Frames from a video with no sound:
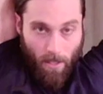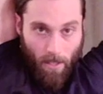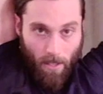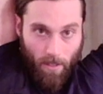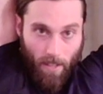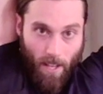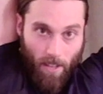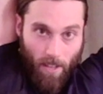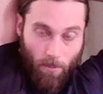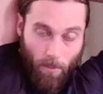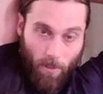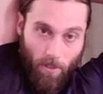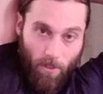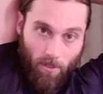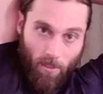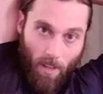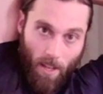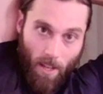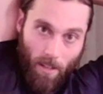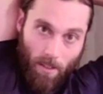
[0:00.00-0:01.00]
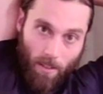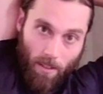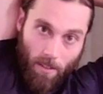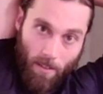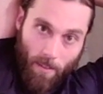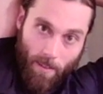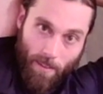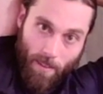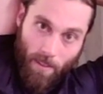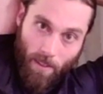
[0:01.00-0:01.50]
clasping side.
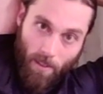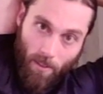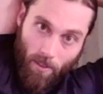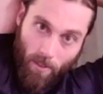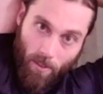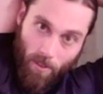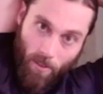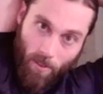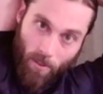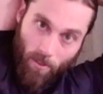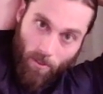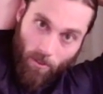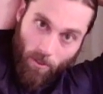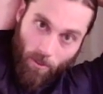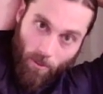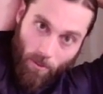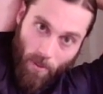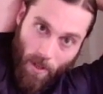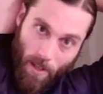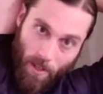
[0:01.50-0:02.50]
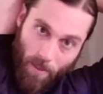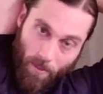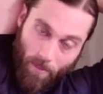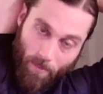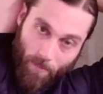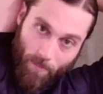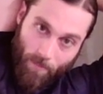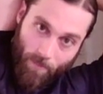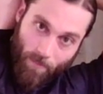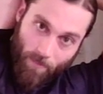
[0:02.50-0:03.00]
To your right.
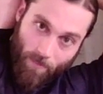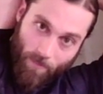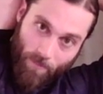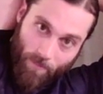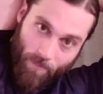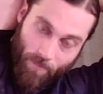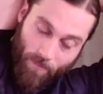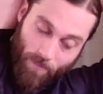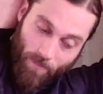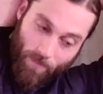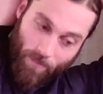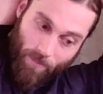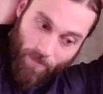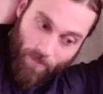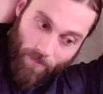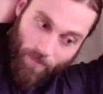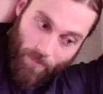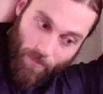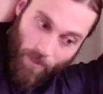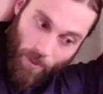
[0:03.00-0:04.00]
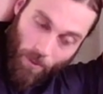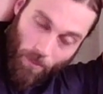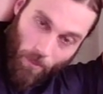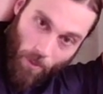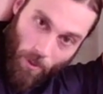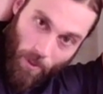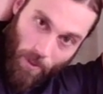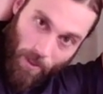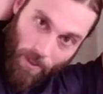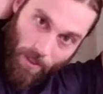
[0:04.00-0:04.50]
Good work.